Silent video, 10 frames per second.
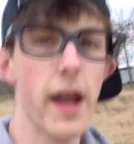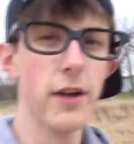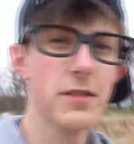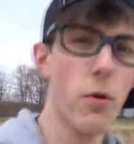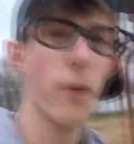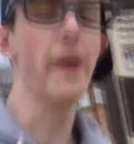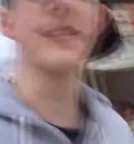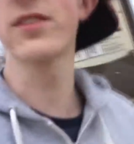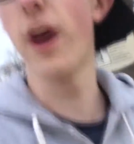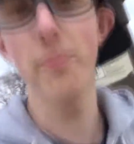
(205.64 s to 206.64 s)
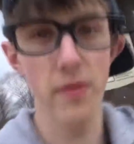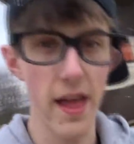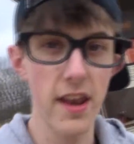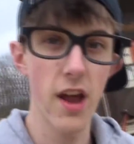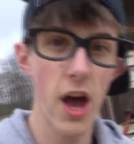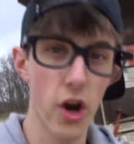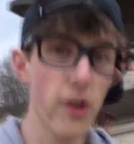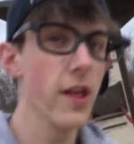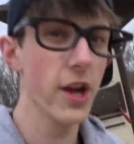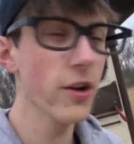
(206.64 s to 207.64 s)
hair's more messed up than uh,
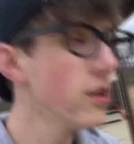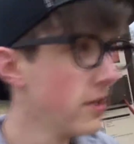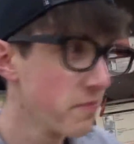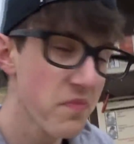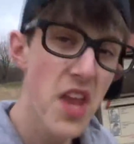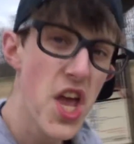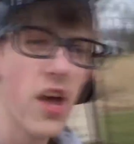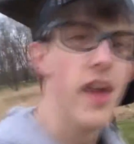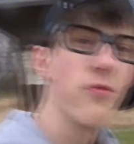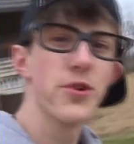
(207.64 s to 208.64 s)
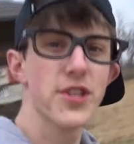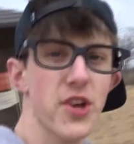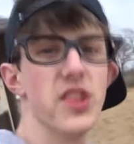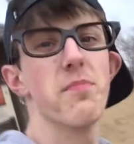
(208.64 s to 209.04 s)
earlier. We're still at the